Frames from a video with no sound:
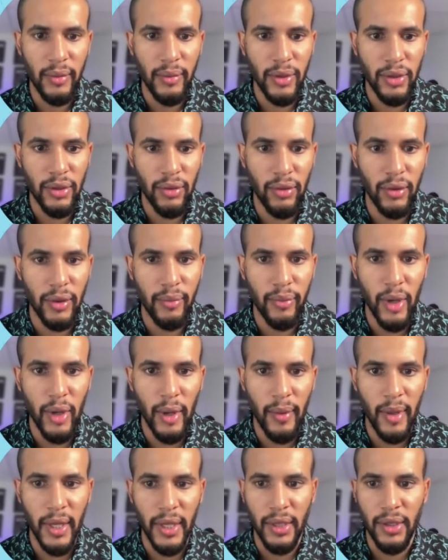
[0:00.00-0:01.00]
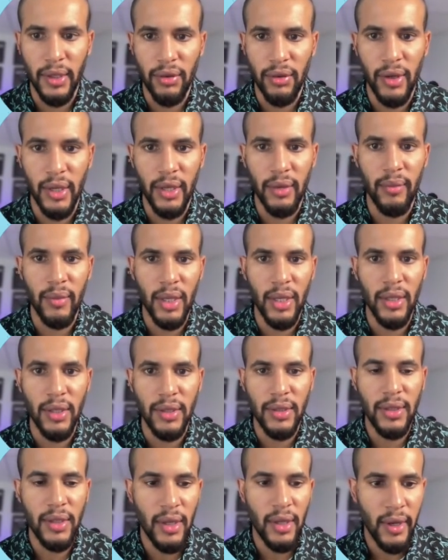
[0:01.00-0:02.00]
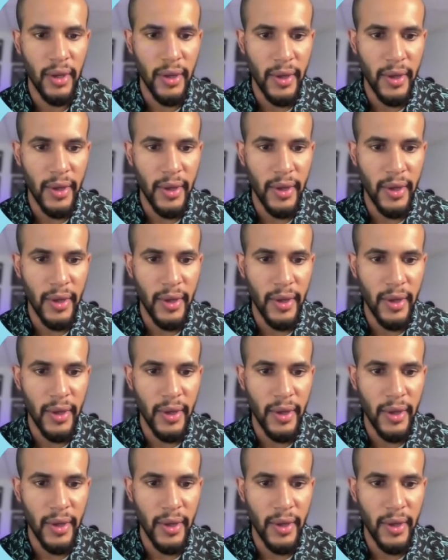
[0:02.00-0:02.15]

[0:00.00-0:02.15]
school, probably like 20 minutes